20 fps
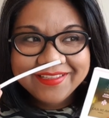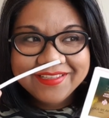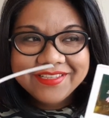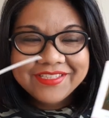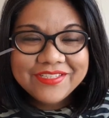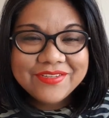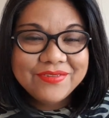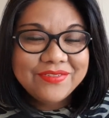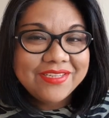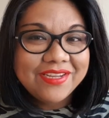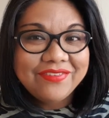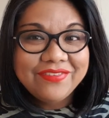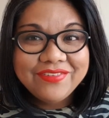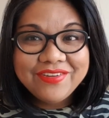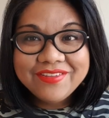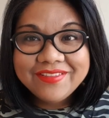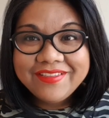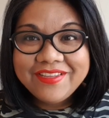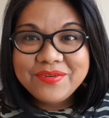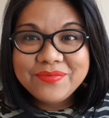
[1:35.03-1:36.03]
So
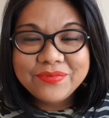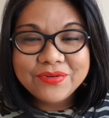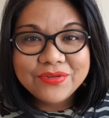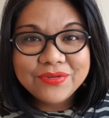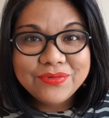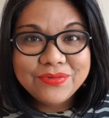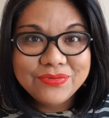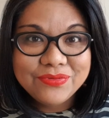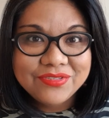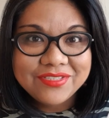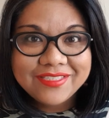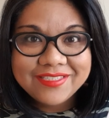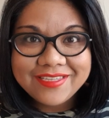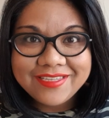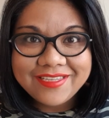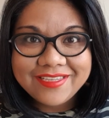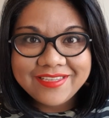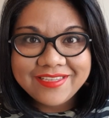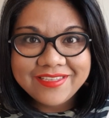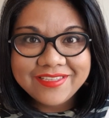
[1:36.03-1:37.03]
definitely rose
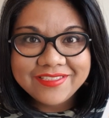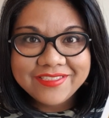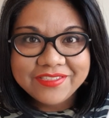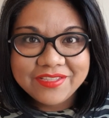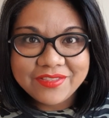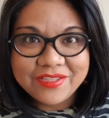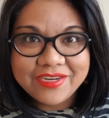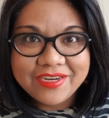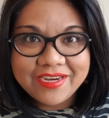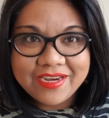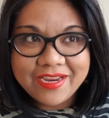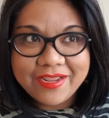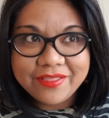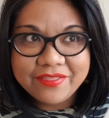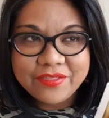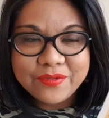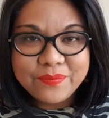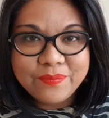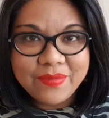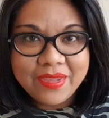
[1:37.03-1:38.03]
is
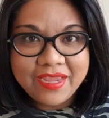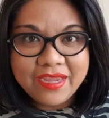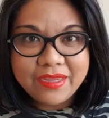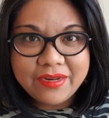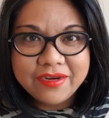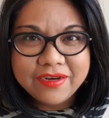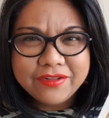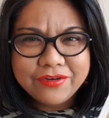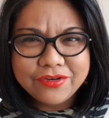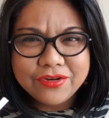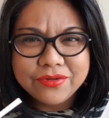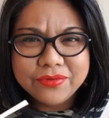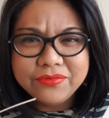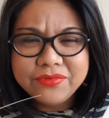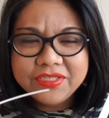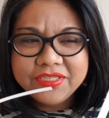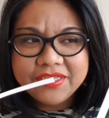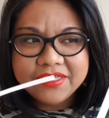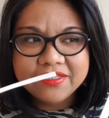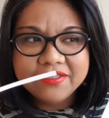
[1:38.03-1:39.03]
the main
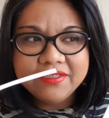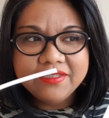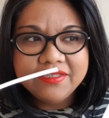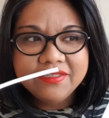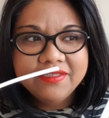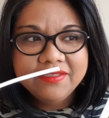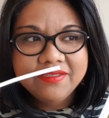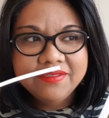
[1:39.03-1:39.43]
note here.